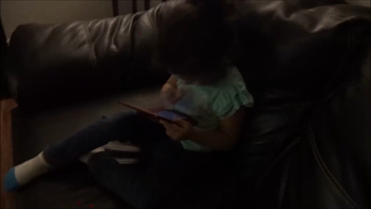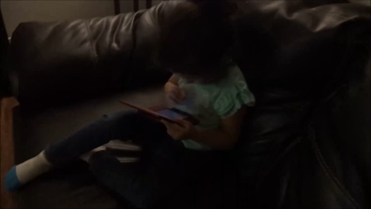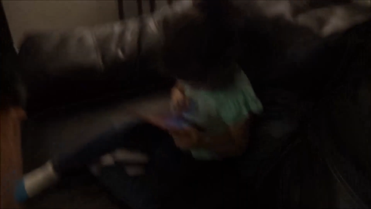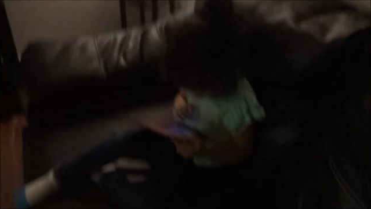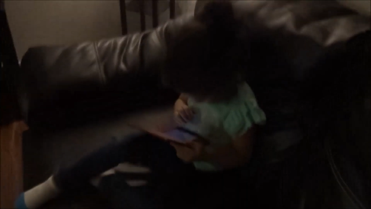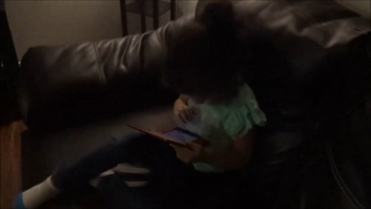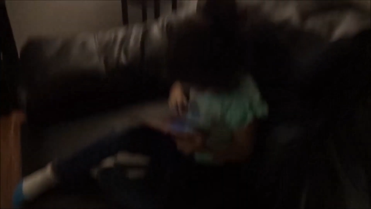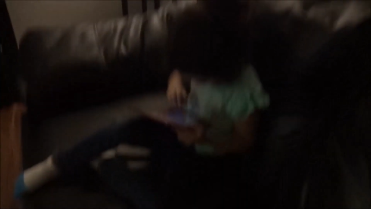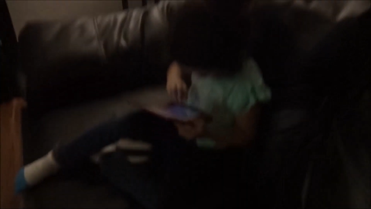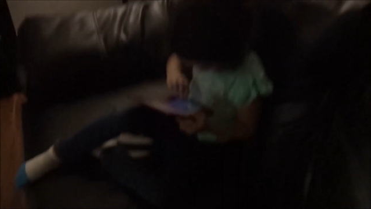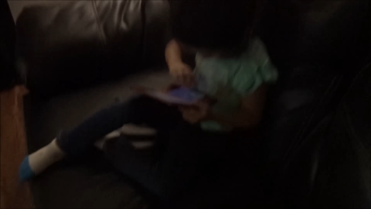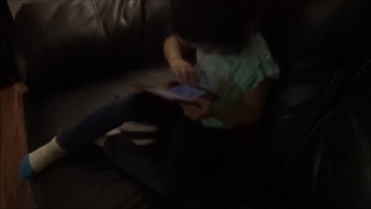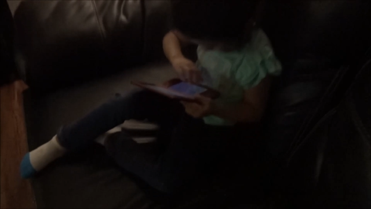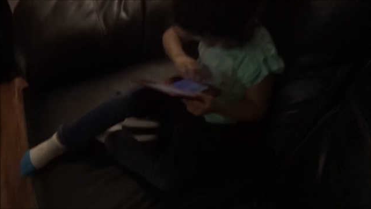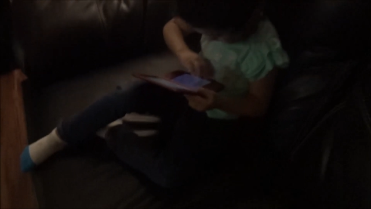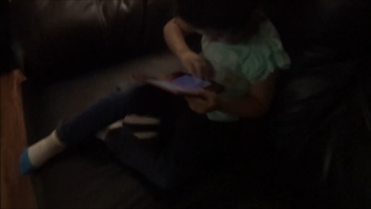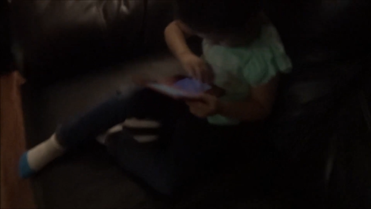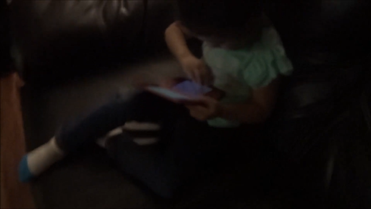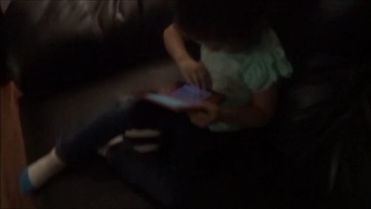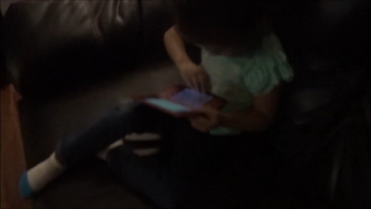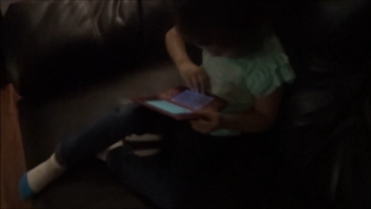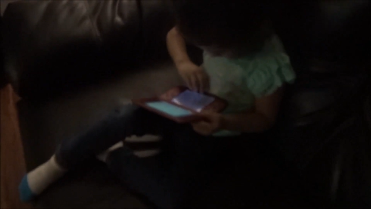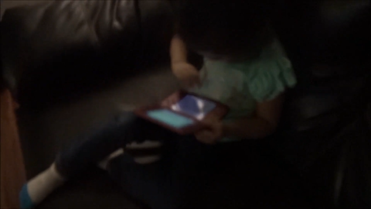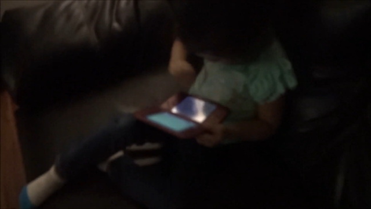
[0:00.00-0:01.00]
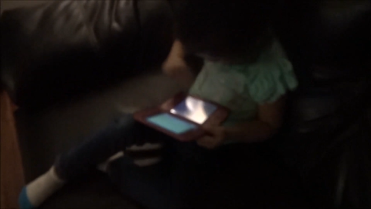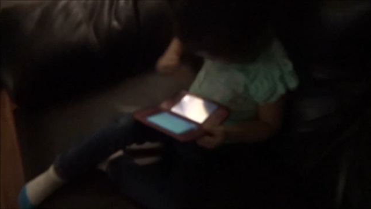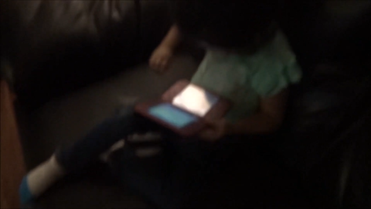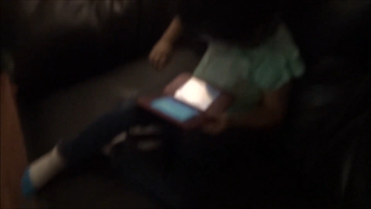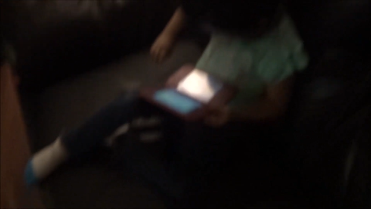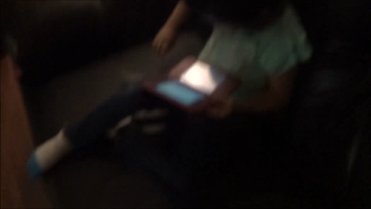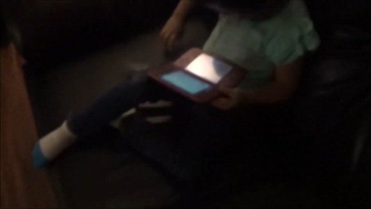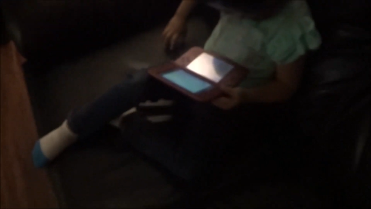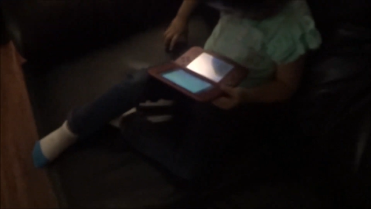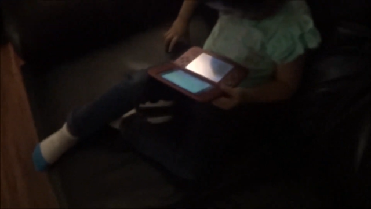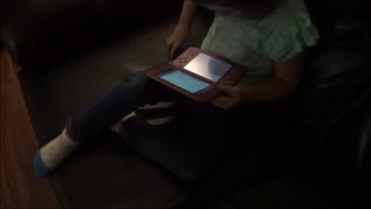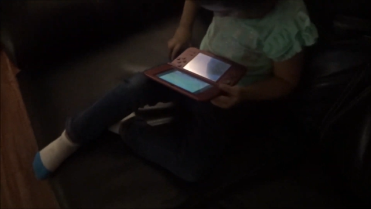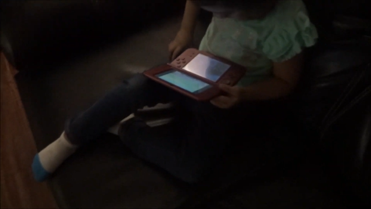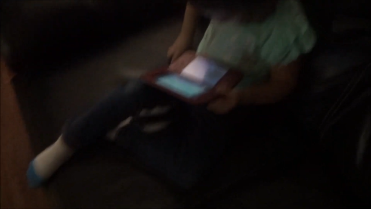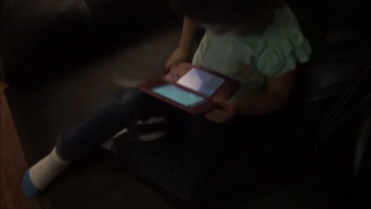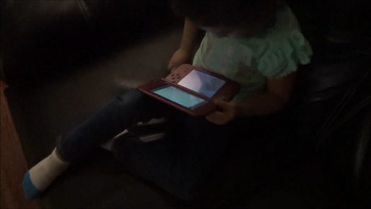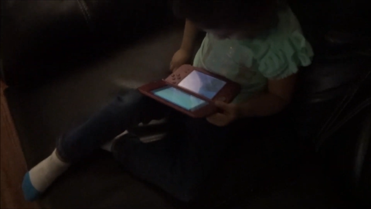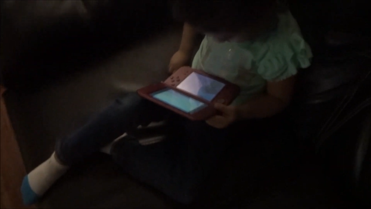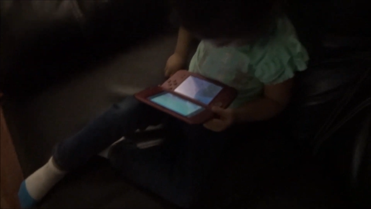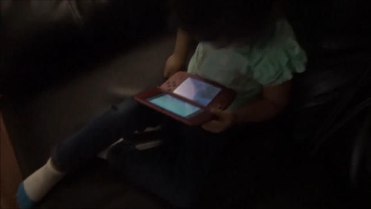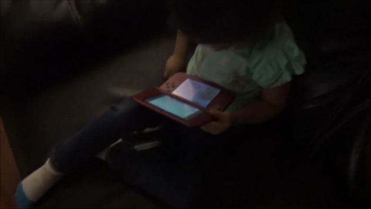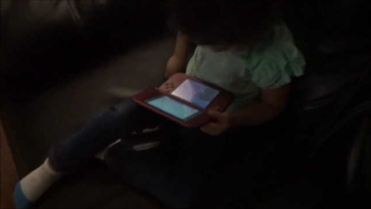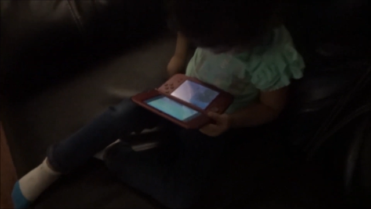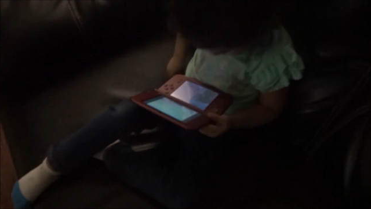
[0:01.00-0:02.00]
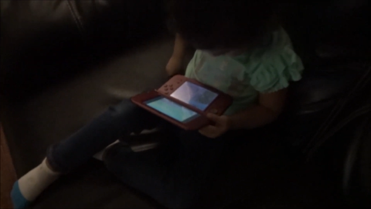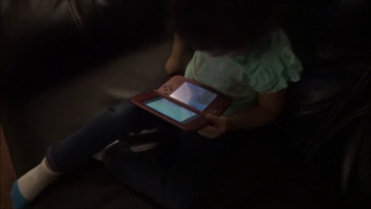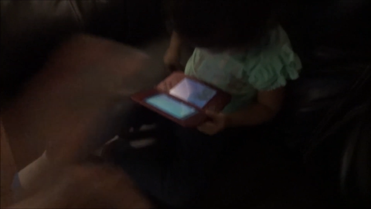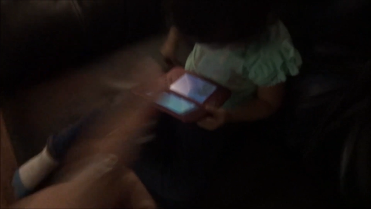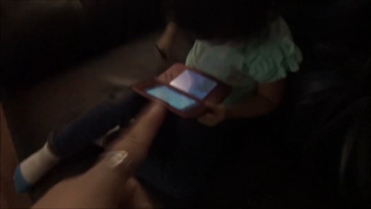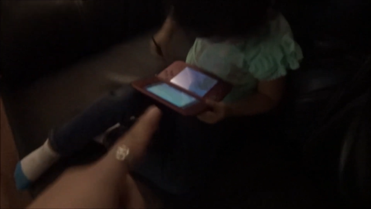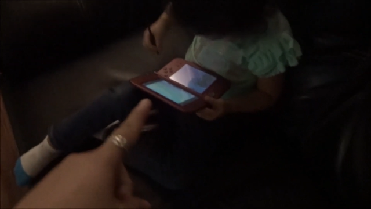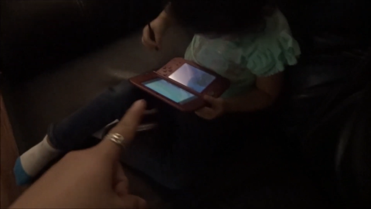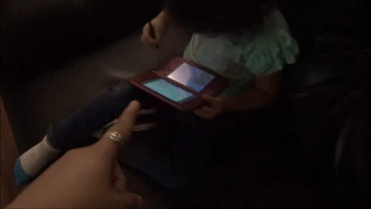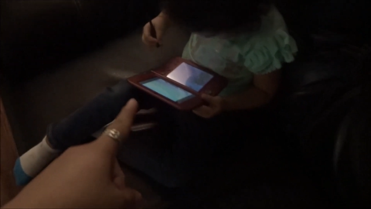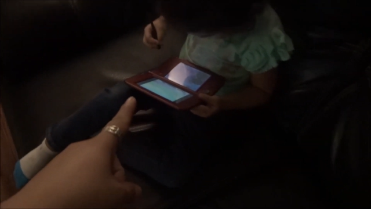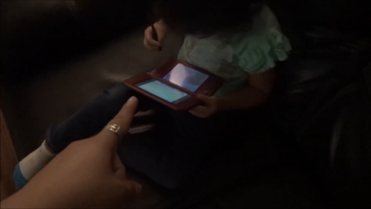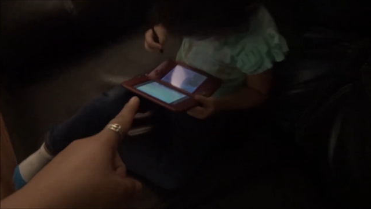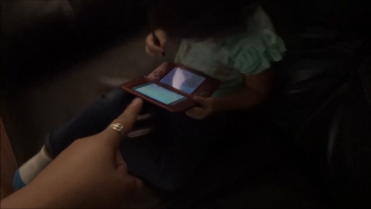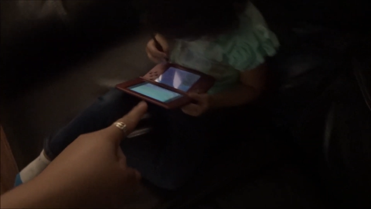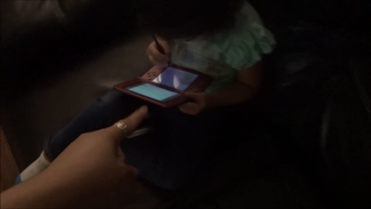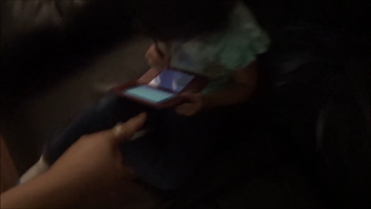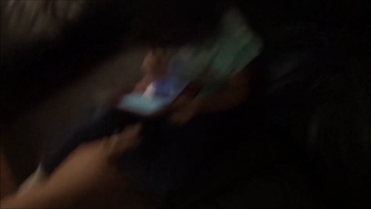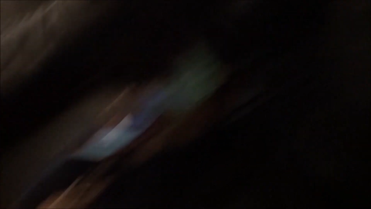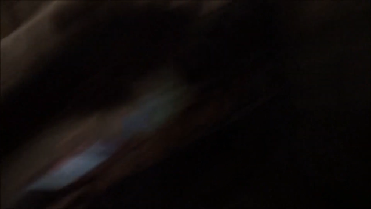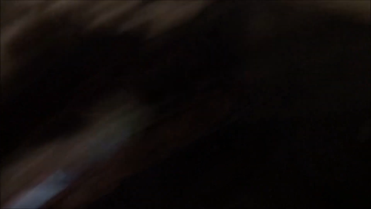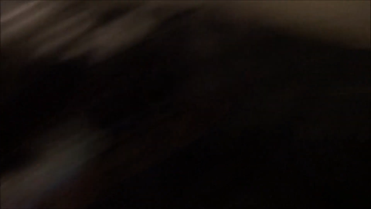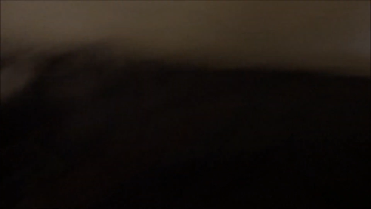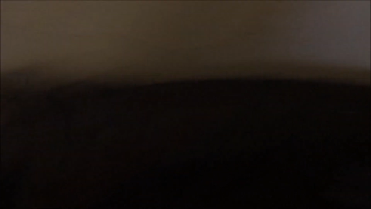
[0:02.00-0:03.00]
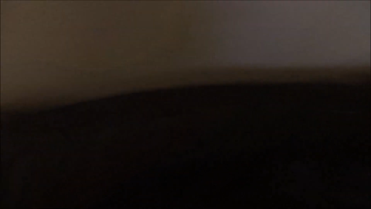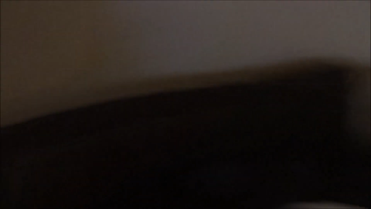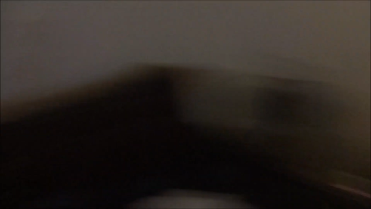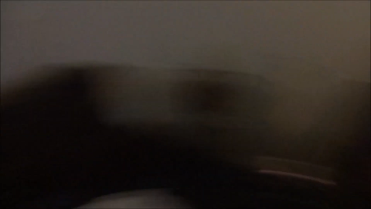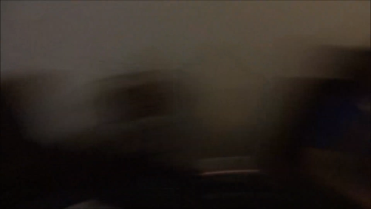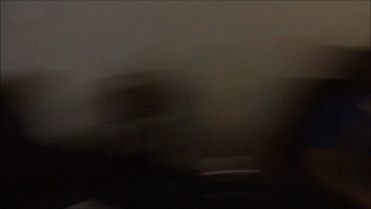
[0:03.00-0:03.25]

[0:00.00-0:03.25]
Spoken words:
[unreadable: no face in view]